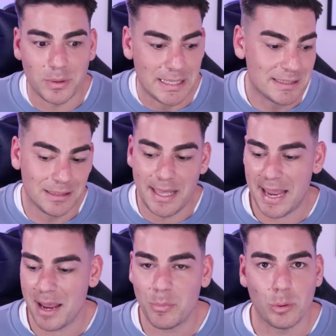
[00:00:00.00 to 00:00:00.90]
when he's in the
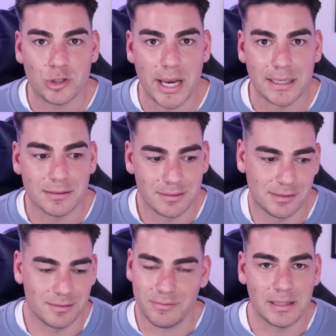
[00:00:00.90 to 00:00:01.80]
handball
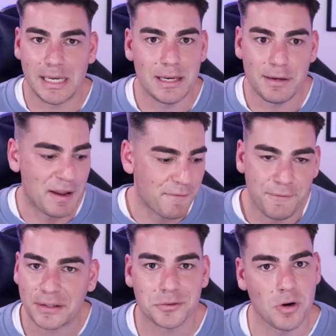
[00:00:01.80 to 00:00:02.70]
chains, he
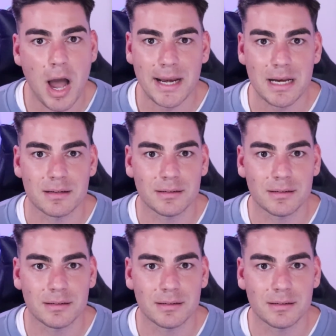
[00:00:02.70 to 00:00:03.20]
fits right in.